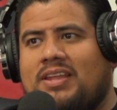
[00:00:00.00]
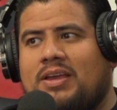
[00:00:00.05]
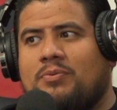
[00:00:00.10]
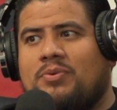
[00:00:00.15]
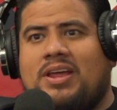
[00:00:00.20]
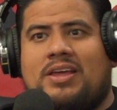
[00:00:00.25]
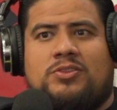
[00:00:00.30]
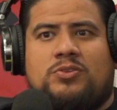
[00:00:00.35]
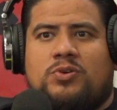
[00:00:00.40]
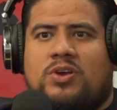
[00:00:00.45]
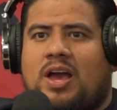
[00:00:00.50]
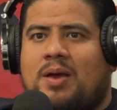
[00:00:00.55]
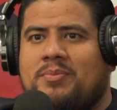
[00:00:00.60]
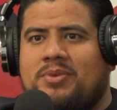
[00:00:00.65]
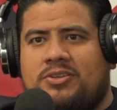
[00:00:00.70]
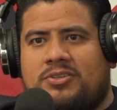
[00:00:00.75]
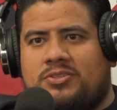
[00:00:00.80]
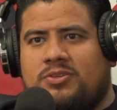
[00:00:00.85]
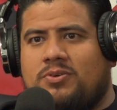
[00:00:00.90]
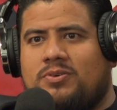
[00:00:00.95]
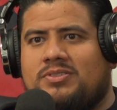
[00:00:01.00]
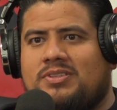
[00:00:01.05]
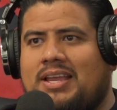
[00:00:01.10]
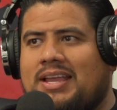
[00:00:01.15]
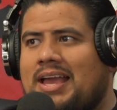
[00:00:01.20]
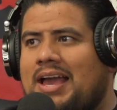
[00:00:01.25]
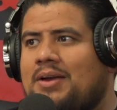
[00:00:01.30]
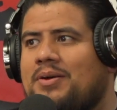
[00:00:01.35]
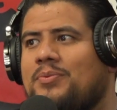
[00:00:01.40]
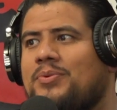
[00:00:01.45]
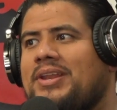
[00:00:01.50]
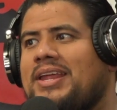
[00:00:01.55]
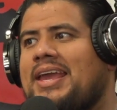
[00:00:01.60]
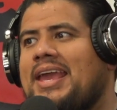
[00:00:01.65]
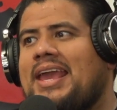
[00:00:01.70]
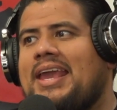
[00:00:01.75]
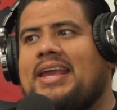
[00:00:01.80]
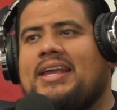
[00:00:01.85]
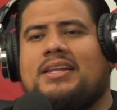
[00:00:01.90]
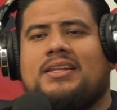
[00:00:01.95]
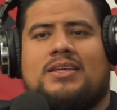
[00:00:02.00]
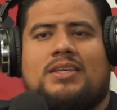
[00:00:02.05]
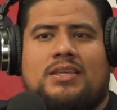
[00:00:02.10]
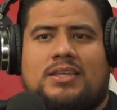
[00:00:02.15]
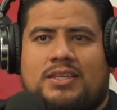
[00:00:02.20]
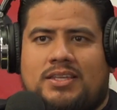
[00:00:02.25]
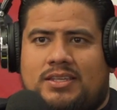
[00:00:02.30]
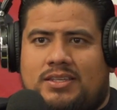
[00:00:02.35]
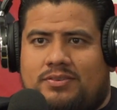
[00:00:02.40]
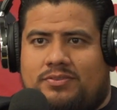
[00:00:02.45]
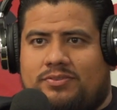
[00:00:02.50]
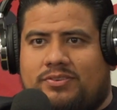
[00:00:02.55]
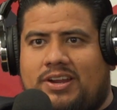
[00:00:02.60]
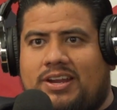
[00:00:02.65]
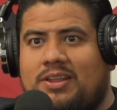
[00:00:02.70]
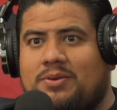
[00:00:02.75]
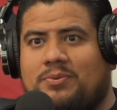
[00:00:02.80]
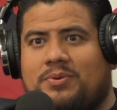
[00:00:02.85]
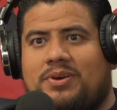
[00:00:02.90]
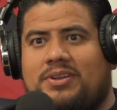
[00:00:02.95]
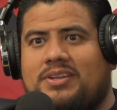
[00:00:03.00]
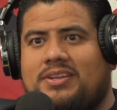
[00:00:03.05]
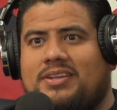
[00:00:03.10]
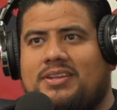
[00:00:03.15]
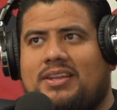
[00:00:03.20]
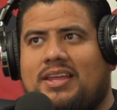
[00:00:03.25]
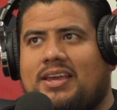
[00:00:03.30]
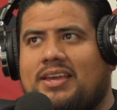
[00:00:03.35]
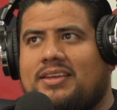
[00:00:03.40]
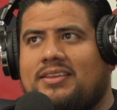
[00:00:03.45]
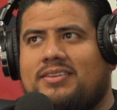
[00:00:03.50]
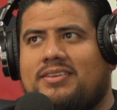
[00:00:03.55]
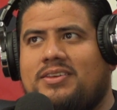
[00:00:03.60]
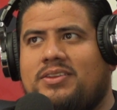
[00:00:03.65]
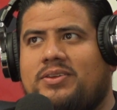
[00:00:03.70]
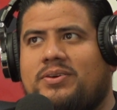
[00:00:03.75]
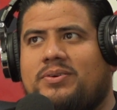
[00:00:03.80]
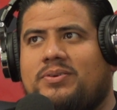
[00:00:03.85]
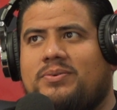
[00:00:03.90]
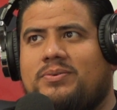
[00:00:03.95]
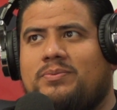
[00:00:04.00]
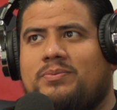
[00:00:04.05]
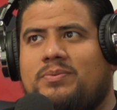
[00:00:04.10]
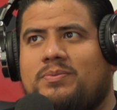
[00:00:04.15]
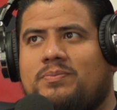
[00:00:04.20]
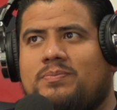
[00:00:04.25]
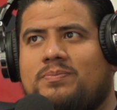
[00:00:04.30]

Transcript: Like when I do comedy shows, like I would hate for anyone to like, you know,